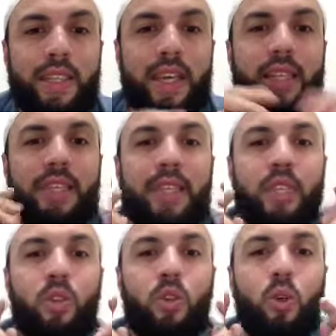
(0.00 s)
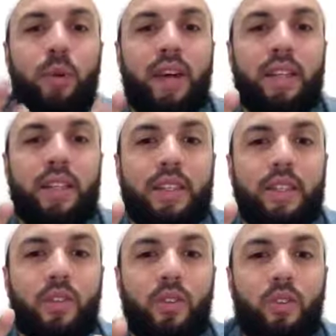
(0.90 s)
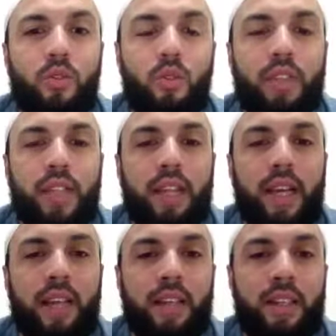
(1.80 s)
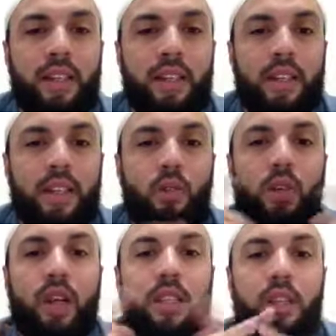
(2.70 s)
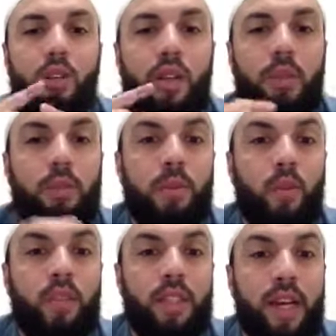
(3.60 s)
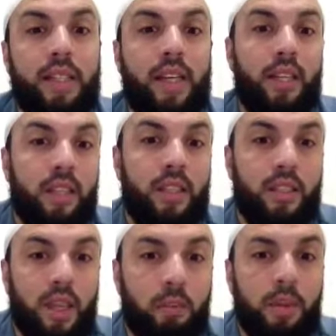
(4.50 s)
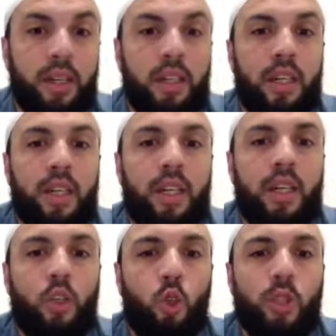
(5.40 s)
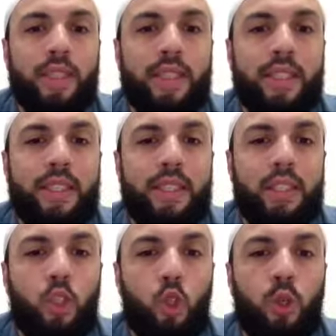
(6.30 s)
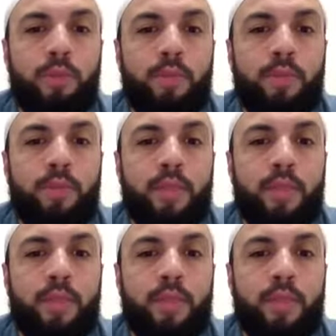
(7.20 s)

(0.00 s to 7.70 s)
And then you go back for the ta to gather your lips because it has another dhamma. Kuntum.